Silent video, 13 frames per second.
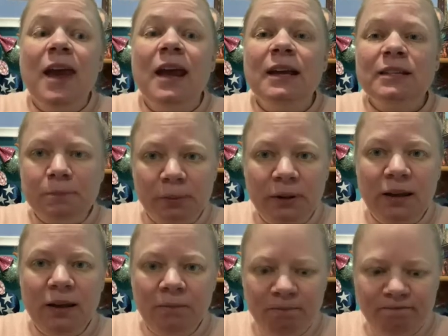it's
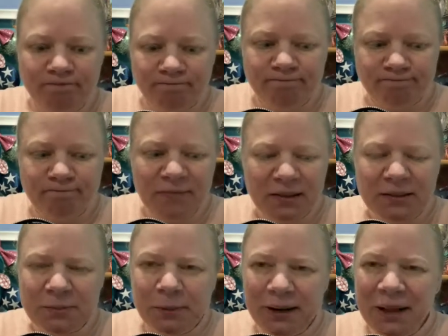pretty
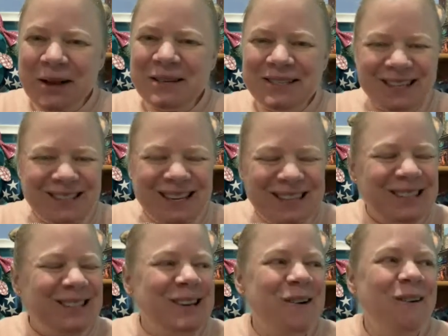good distance.
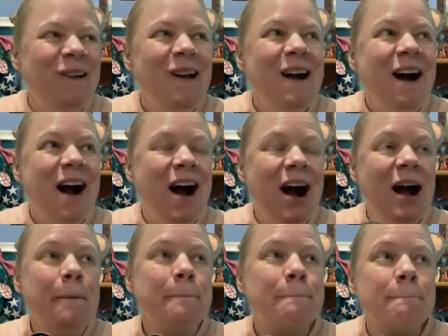So
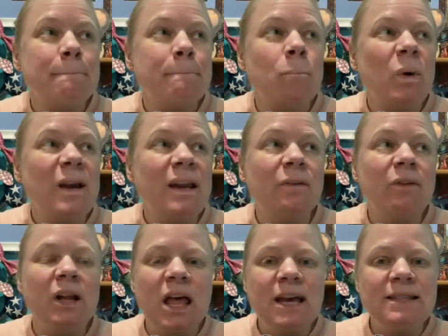we didn't
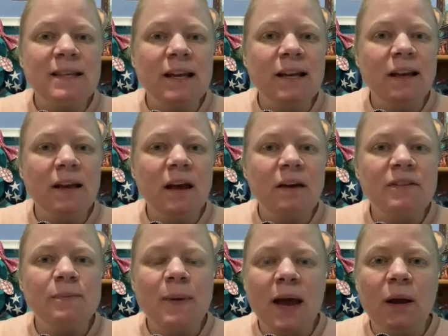realize that he didn't have
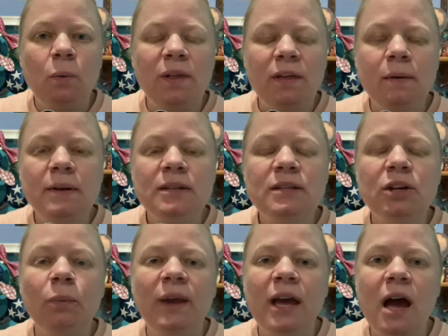his bag with him
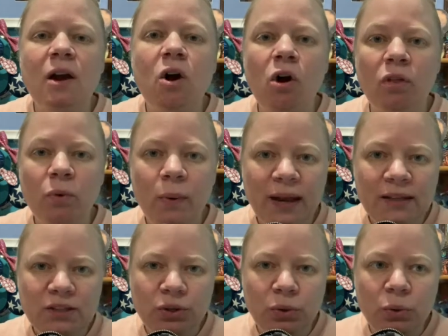until we got all the way
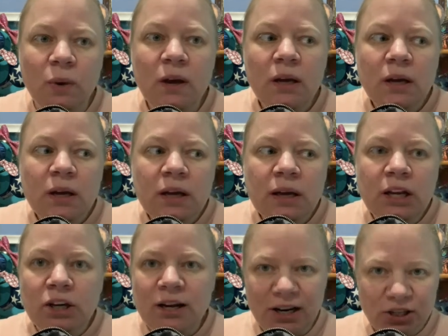to
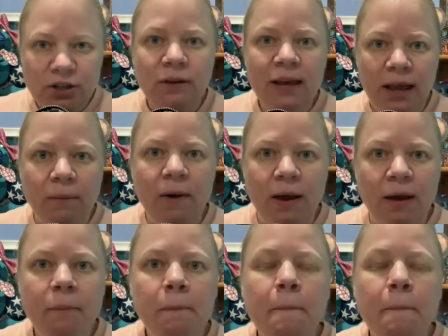International Gateway.